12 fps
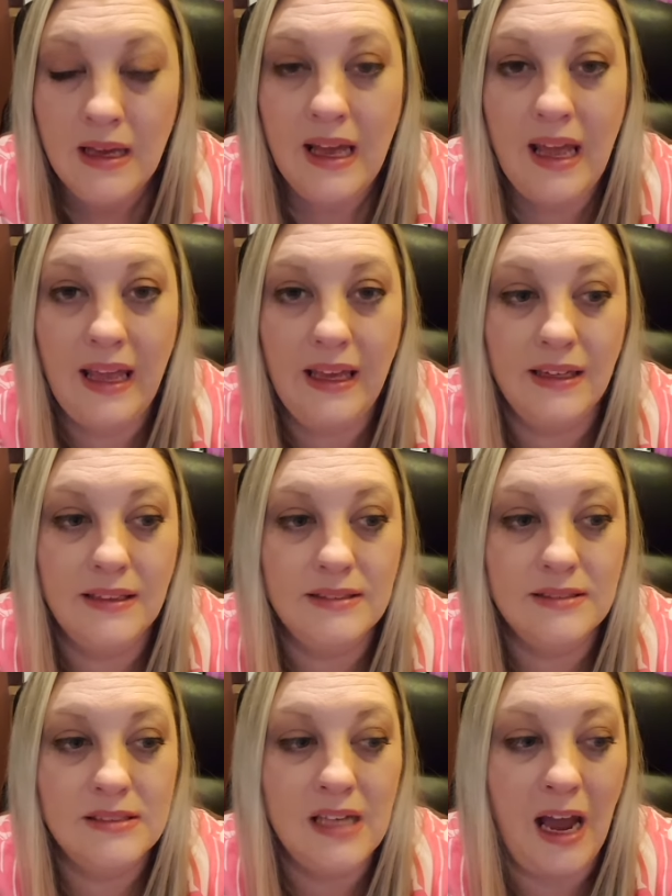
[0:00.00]

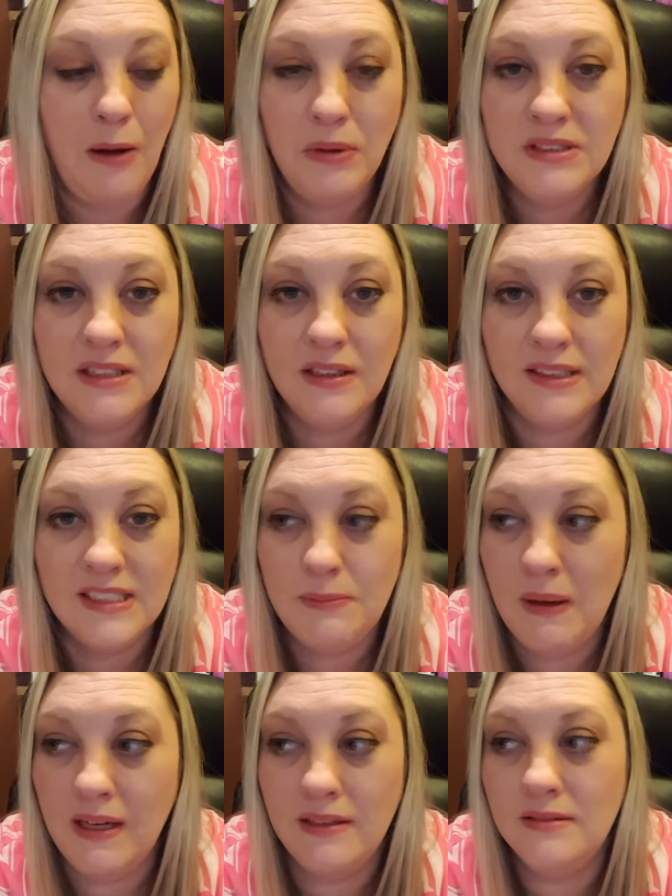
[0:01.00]
And I wasn't going to
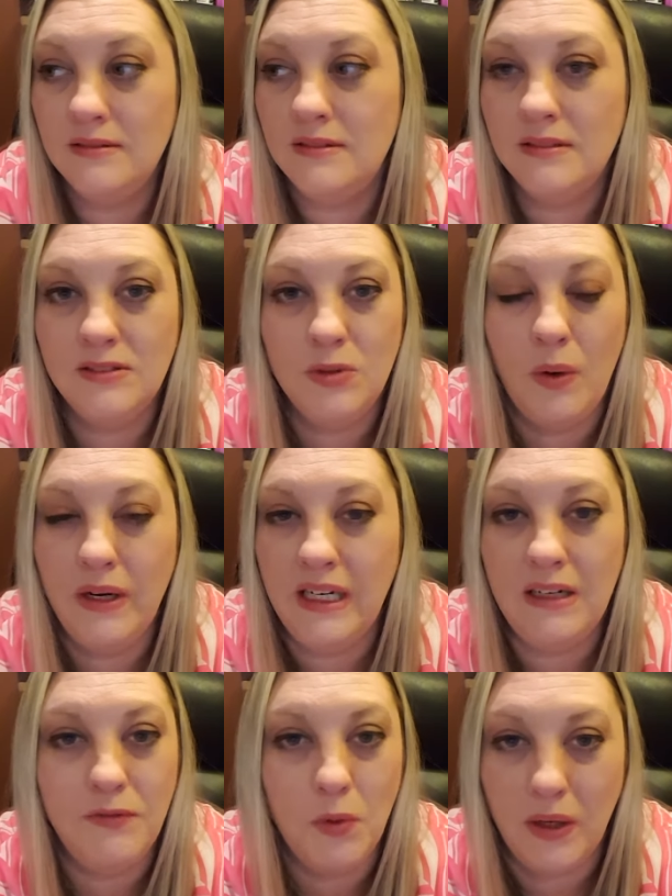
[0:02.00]
spend $20,000
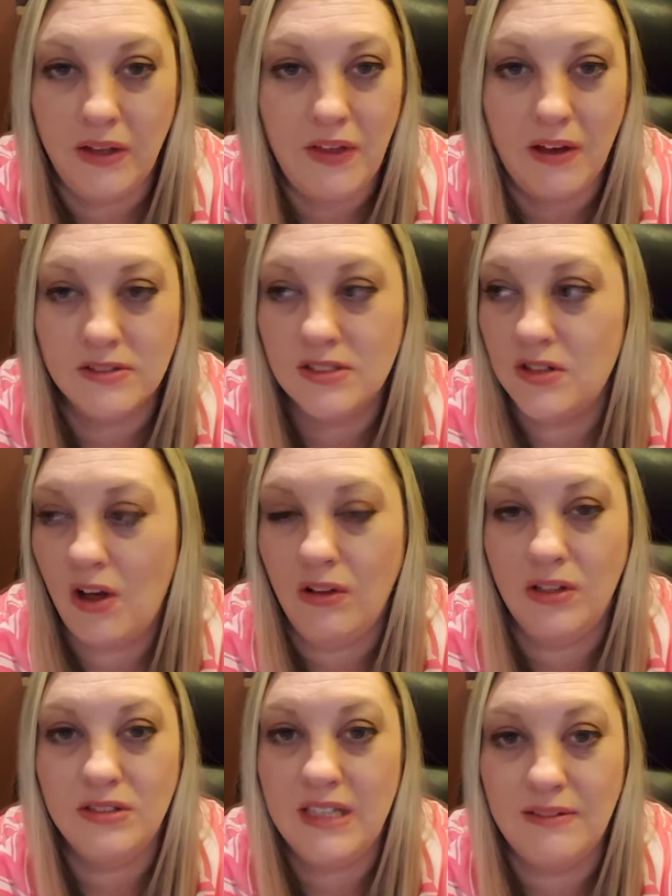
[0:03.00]
to
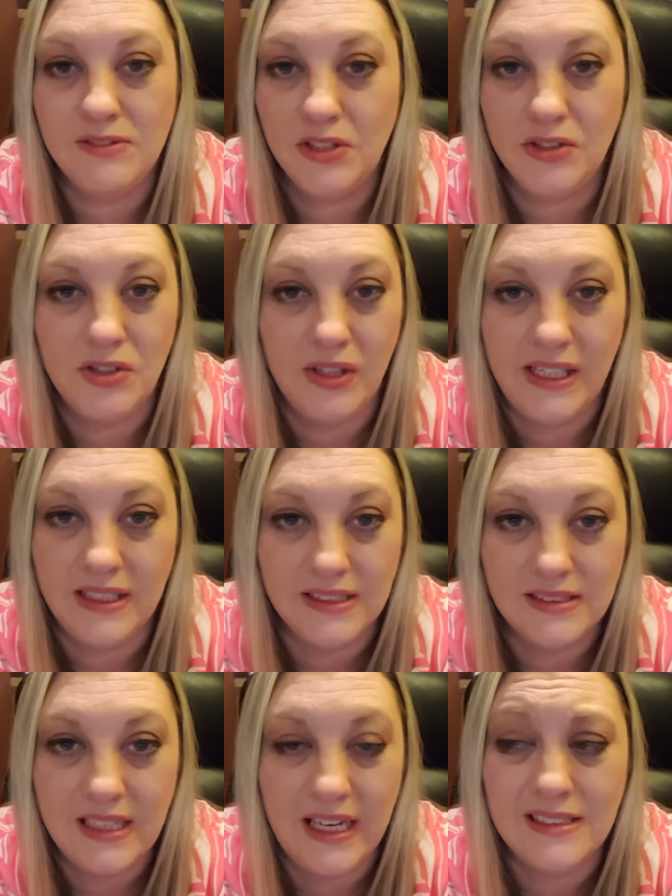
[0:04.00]
$40,000 to have surgery in the
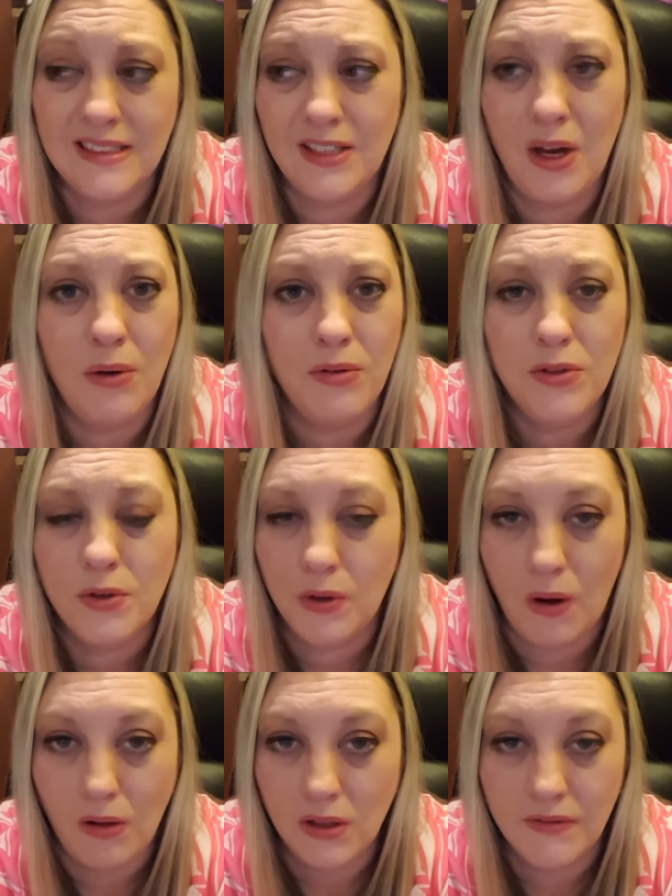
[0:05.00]
States and go through
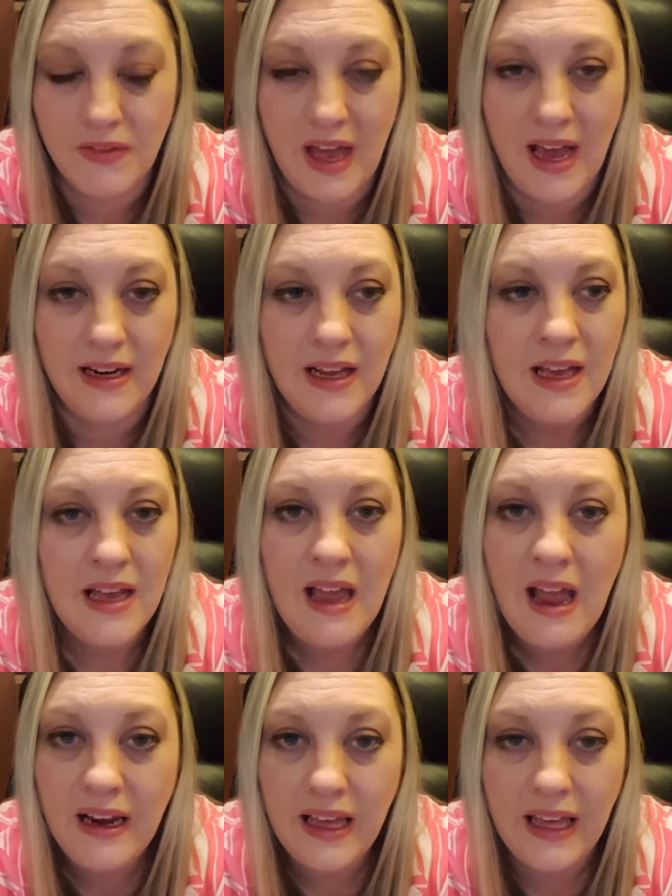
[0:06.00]
all of that
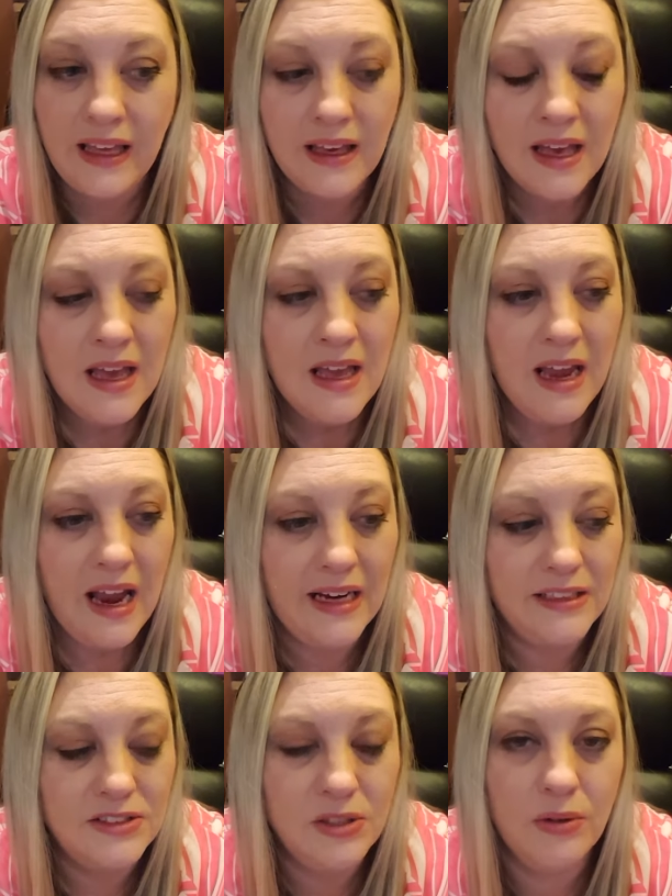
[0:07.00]
headache.
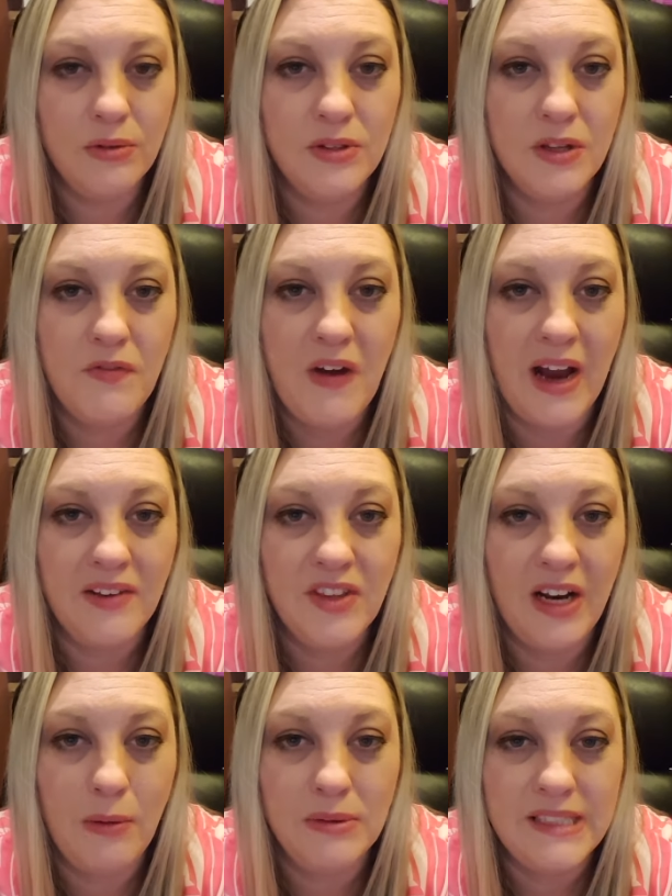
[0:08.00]
And so the fact that
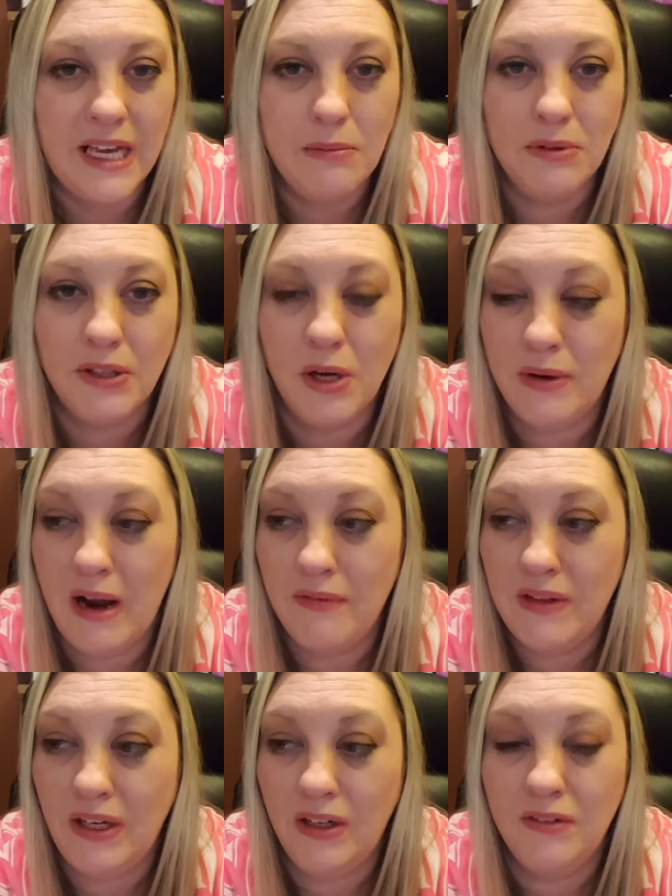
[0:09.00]
I was able to go down
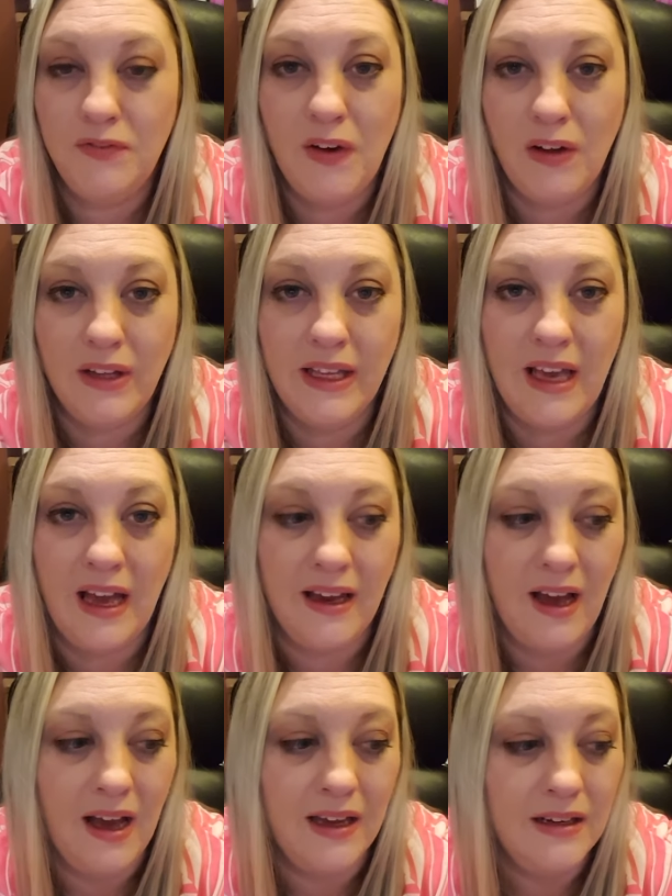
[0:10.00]
there and felt like I
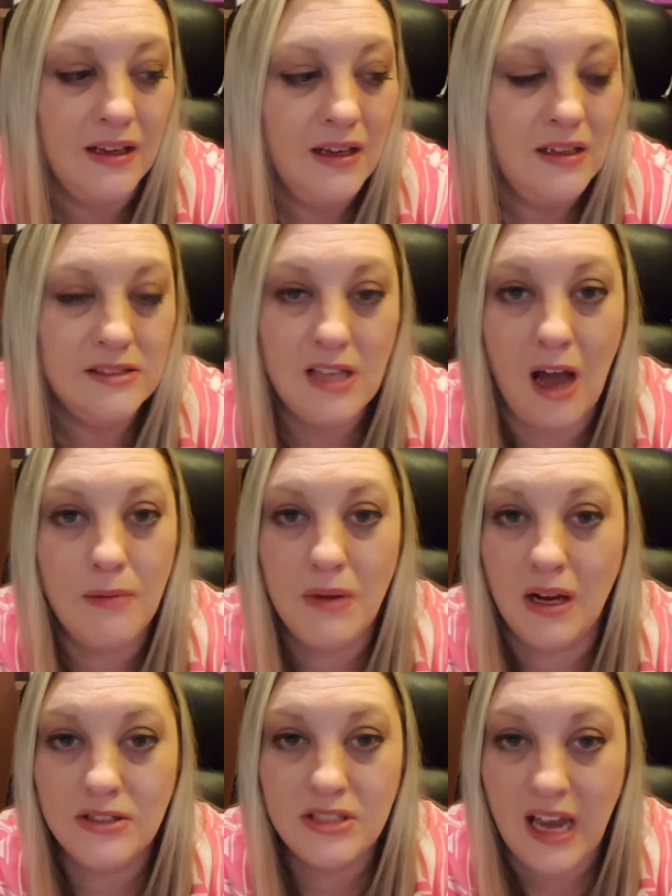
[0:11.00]
got
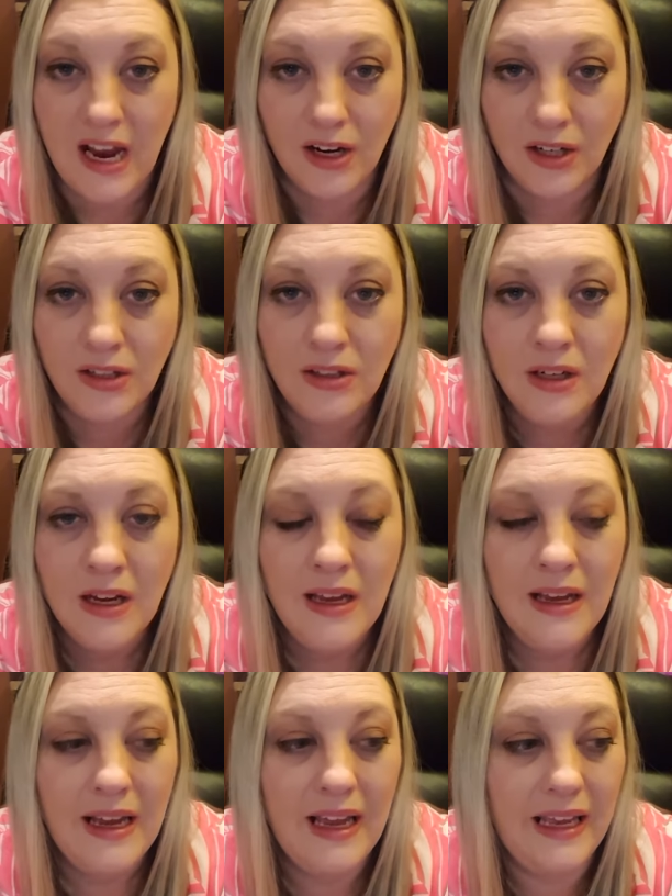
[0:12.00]
top-notch care
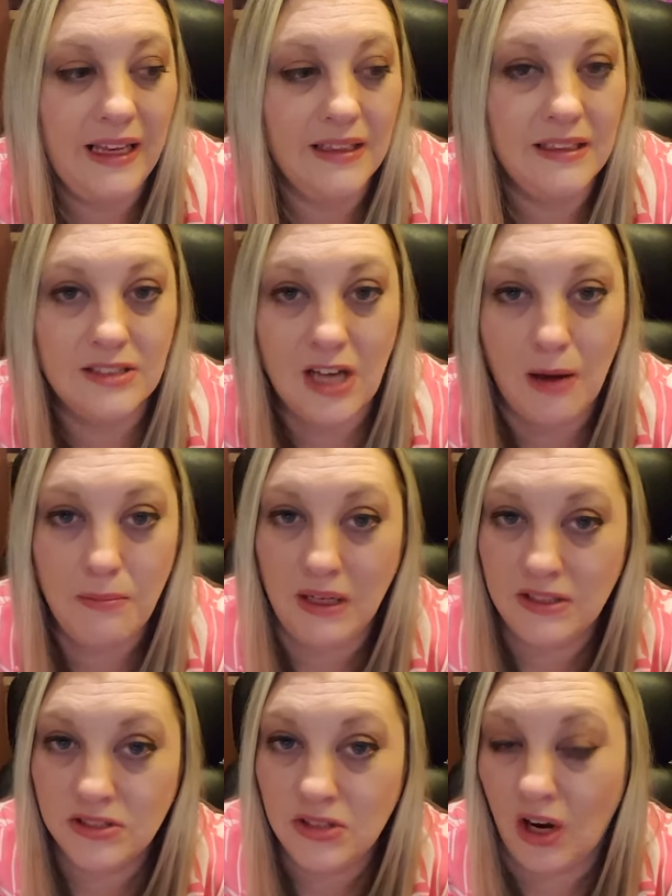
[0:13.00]
and a
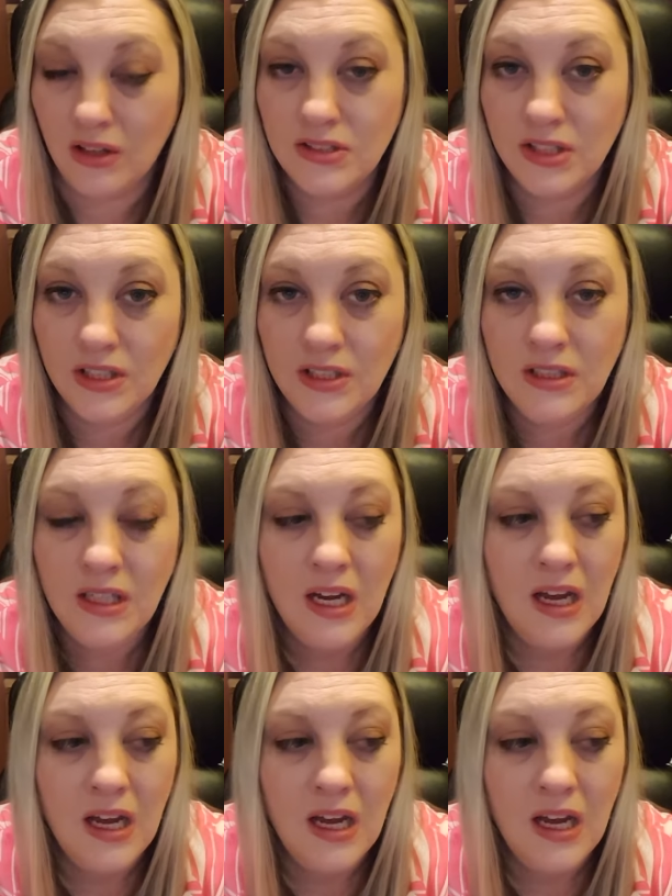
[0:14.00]
top-notch doctor,